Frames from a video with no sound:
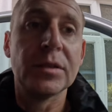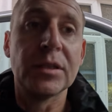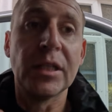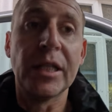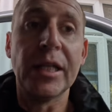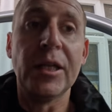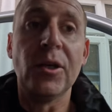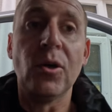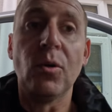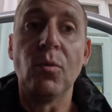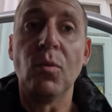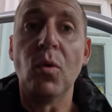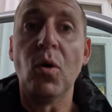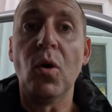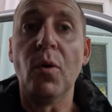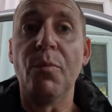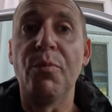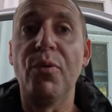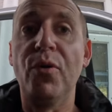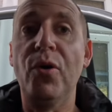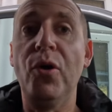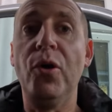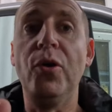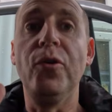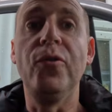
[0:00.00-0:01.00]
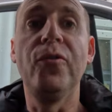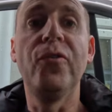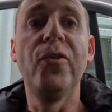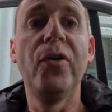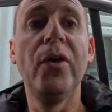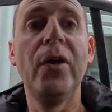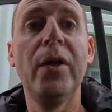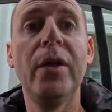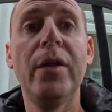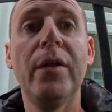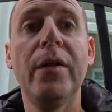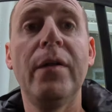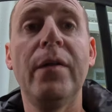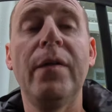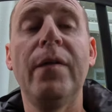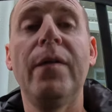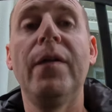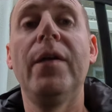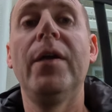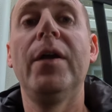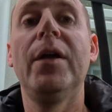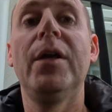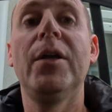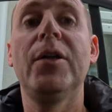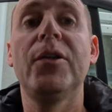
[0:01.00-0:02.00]
So they're not waterproof.
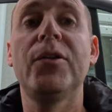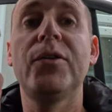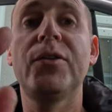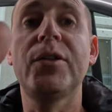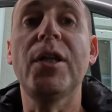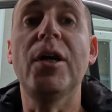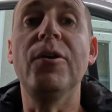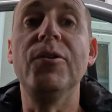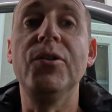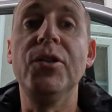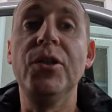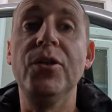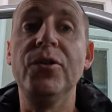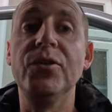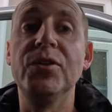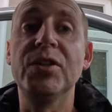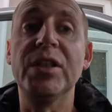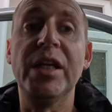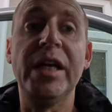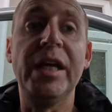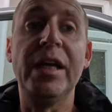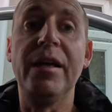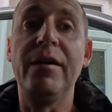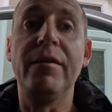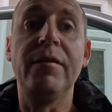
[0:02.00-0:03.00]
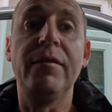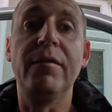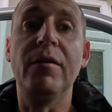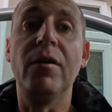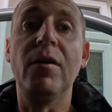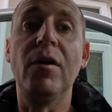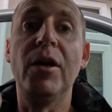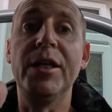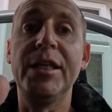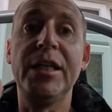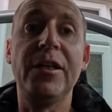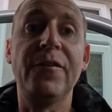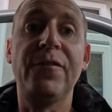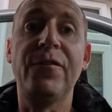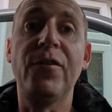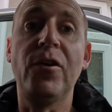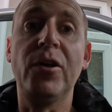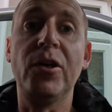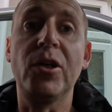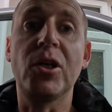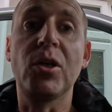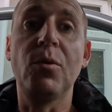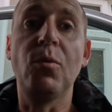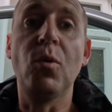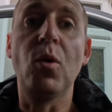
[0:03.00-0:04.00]
Don't use it. I need to
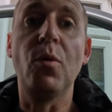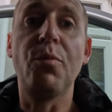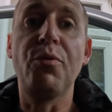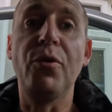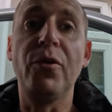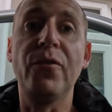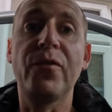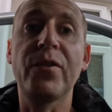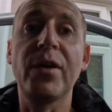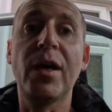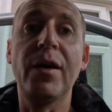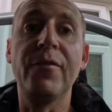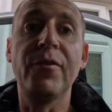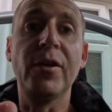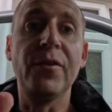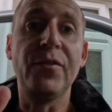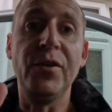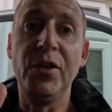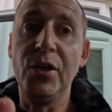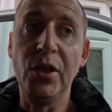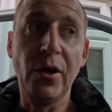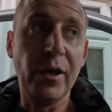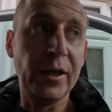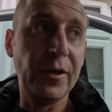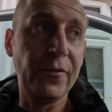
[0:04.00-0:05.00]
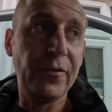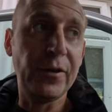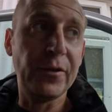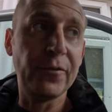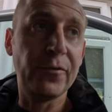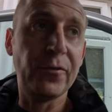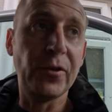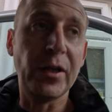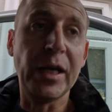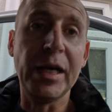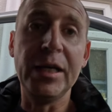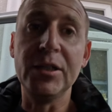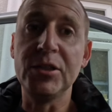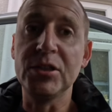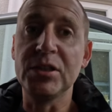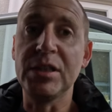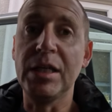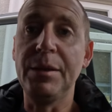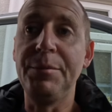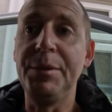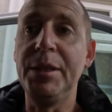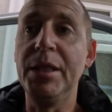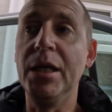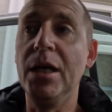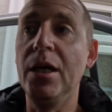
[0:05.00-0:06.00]
find like a waterproof cover. If you know anything for that, just
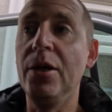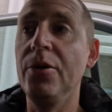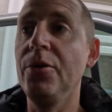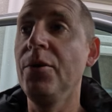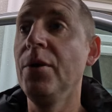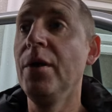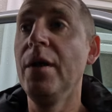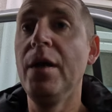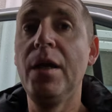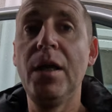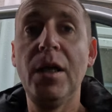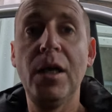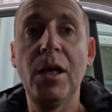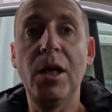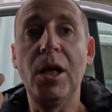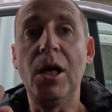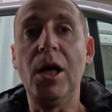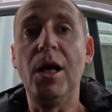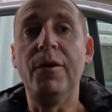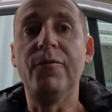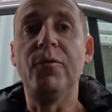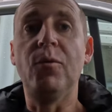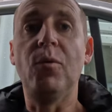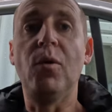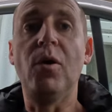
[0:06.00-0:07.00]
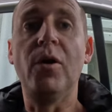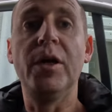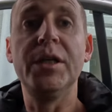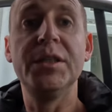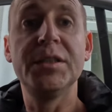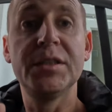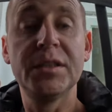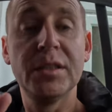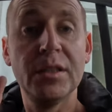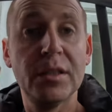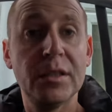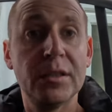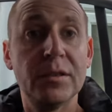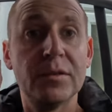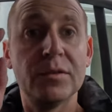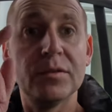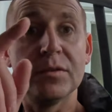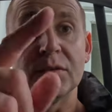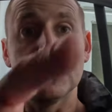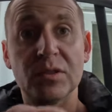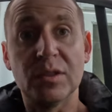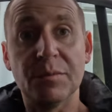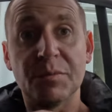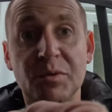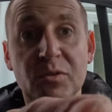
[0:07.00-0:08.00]
let me know. Otherwise,
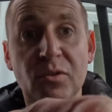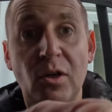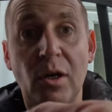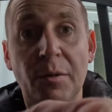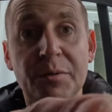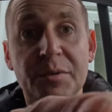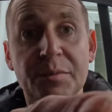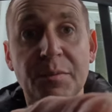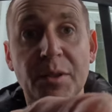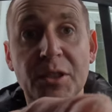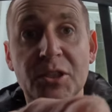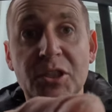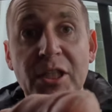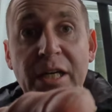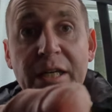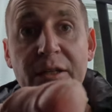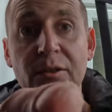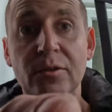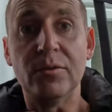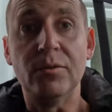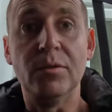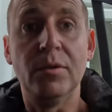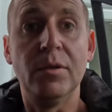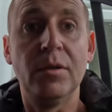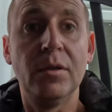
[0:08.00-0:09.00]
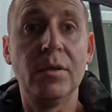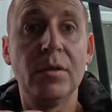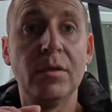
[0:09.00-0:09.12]
subscribe to my channel.